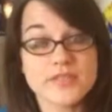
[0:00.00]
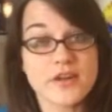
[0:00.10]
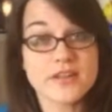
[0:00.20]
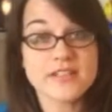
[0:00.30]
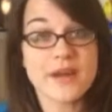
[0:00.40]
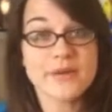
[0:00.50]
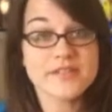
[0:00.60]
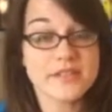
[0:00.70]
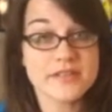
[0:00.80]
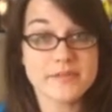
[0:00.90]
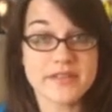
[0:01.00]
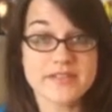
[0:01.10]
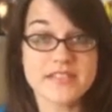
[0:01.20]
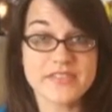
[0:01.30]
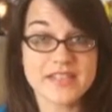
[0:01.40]
the Dark Tower series by
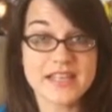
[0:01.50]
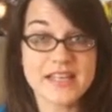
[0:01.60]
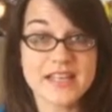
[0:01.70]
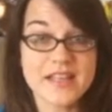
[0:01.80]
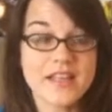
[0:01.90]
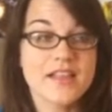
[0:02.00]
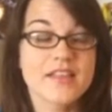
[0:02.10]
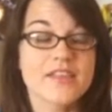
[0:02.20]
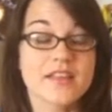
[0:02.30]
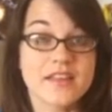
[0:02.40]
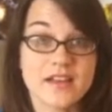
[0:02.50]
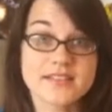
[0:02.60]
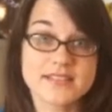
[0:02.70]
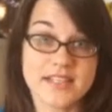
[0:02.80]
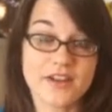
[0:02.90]
Stephen King, The
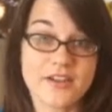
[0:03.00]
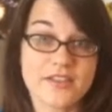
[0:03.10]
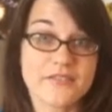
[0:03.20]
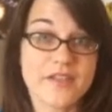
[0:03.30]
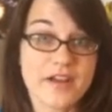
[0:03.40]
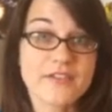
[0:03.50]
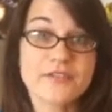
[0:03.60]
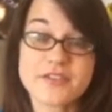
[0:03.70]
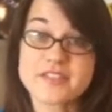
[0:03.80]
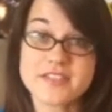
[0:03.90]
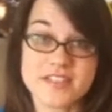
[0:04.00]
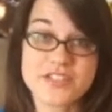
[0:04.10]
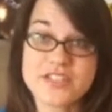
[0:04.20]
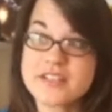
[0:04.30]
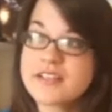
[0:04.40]
Gunslinger, the very first
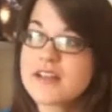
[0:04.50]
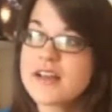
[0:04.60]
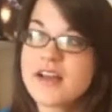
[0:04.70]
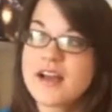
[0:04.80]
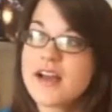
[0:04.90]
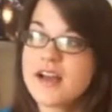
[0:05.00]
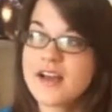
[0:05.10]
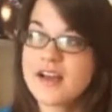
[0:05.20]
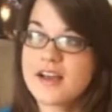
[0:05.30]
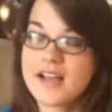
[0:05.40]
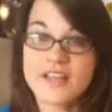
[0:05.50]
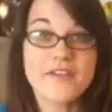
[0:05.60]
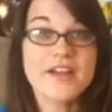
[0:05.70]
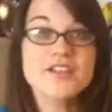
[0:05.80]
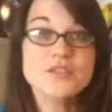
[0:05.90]
edition, if
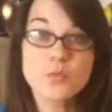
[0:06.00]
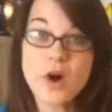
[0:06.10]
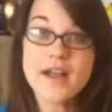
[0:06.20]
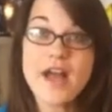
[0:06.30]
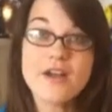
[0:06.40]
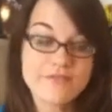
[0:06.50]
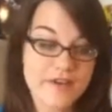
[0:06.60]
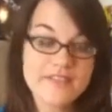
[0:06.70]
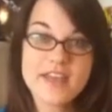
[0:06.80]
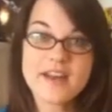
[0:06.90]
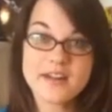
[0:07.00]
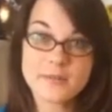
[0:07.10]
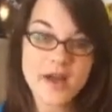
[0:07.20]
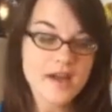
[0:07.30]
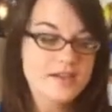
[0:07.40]
I could just walk out and find that in a
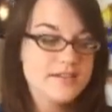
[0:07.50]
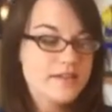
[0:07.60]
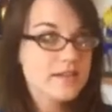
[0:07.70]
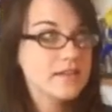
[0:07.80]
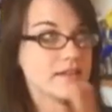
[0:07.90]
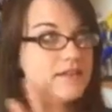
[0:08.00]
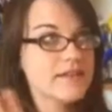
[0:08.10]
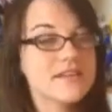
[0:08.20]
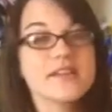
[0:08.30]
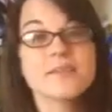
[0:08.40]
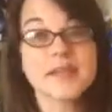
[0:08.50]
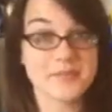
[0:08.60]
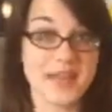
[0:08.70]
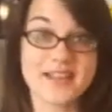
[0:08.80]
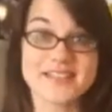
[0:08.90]
box, it'd be
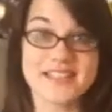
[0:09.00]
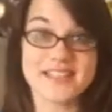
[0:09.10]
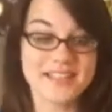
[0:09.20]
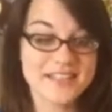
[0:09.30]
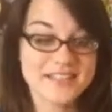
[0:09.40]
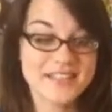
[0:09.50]
amazing.